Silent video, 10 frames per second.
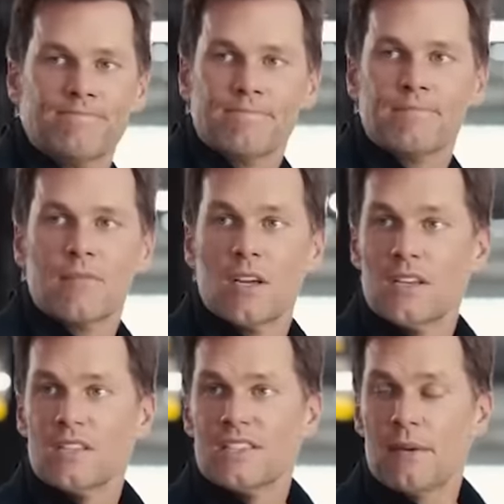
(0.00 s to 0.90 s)
highest
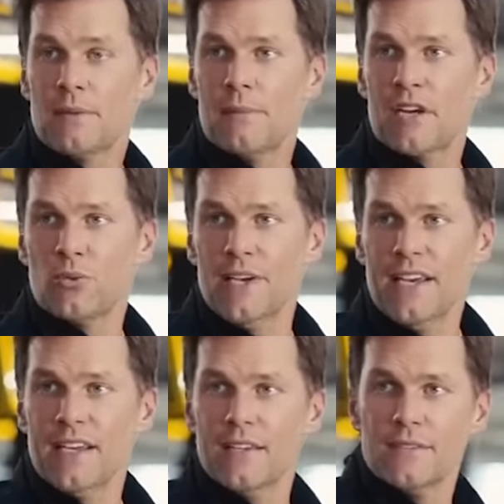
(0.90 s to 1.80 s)
status that the
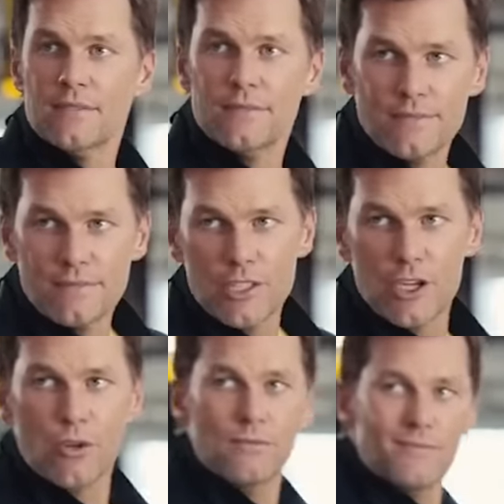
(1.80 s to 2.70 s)
card provides,
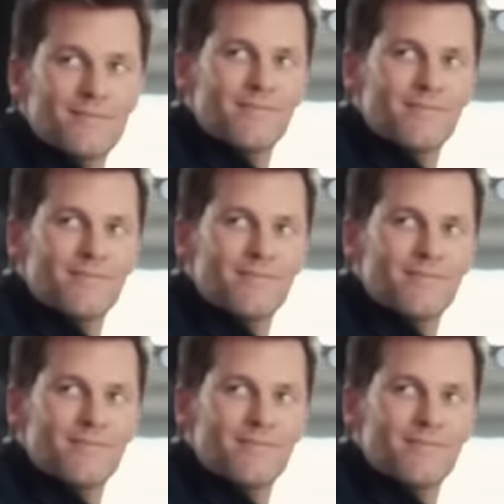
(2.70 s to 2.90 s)
will